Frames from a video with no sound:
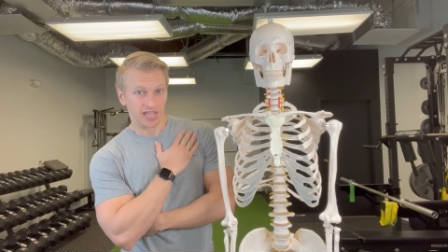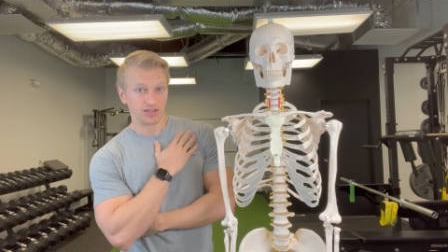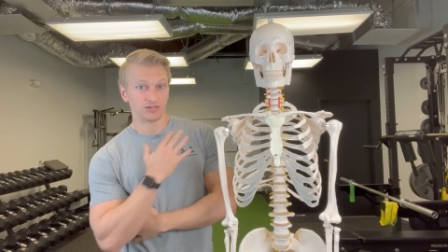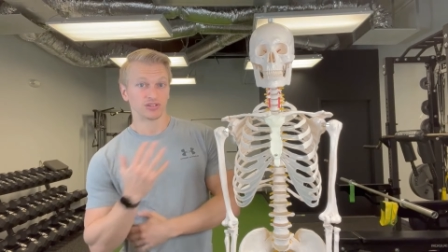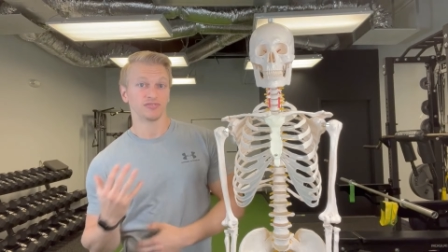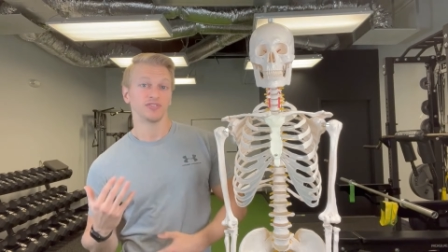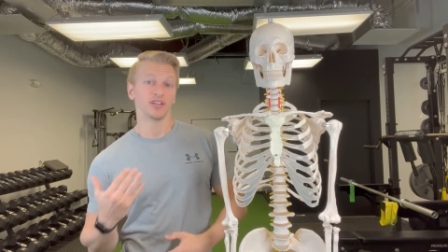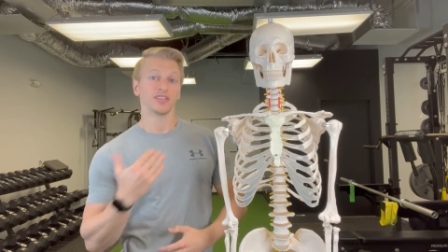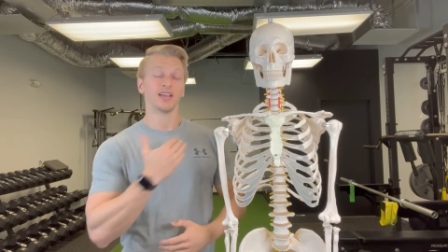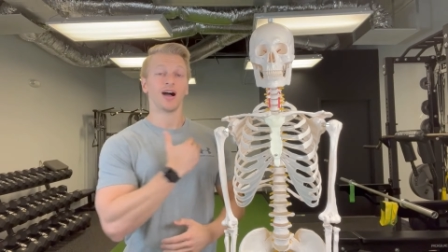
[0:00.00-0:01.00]
And you should
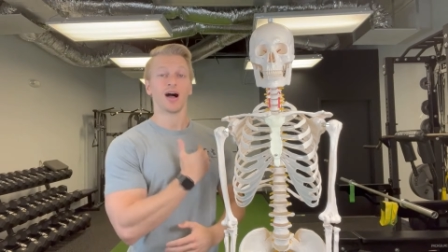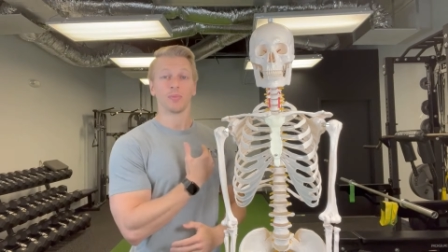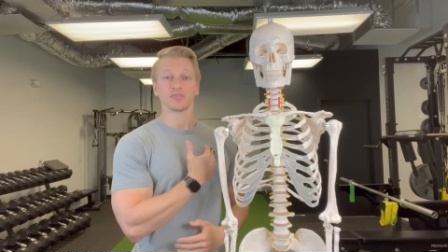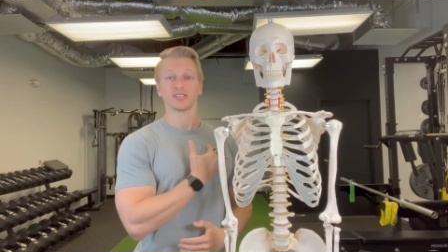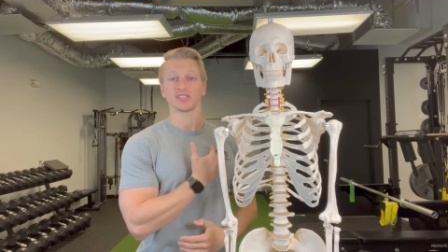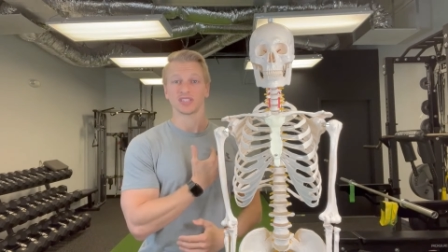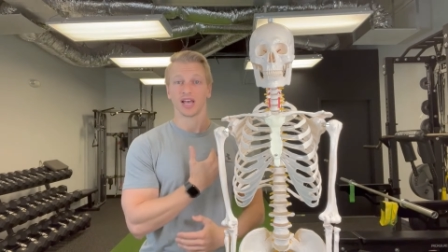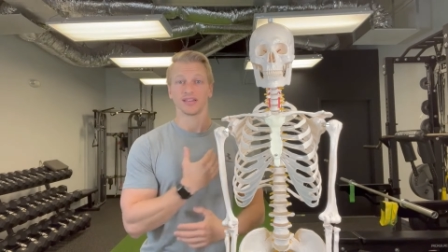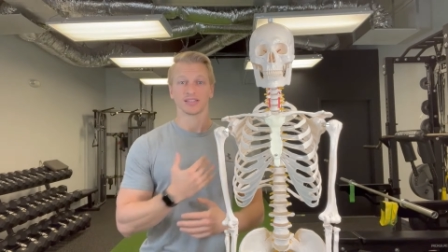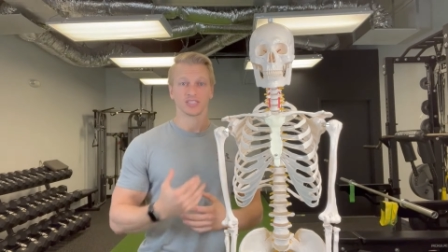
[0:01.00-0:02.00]
feel the opposite
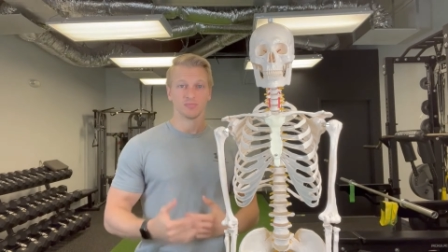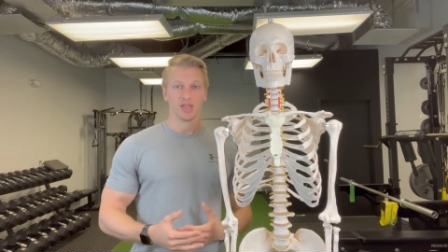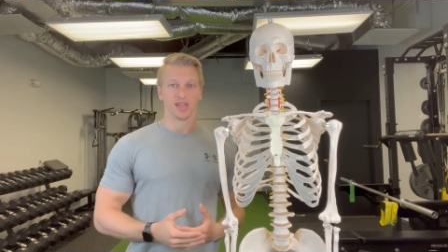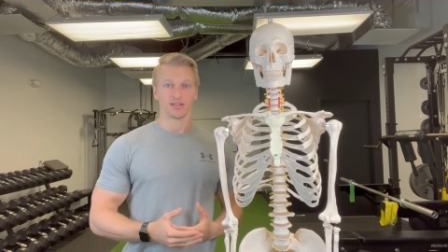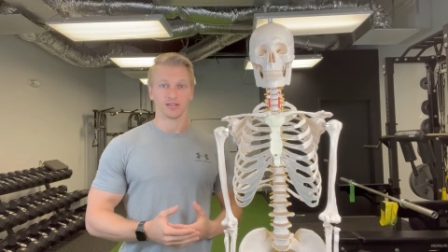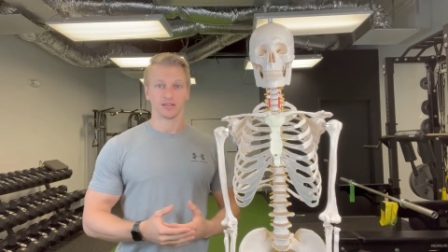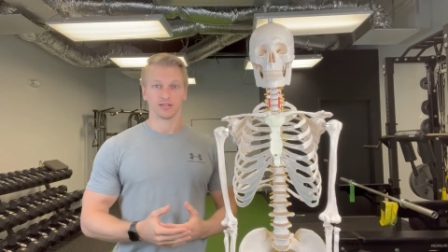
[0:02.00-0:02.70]
side expand.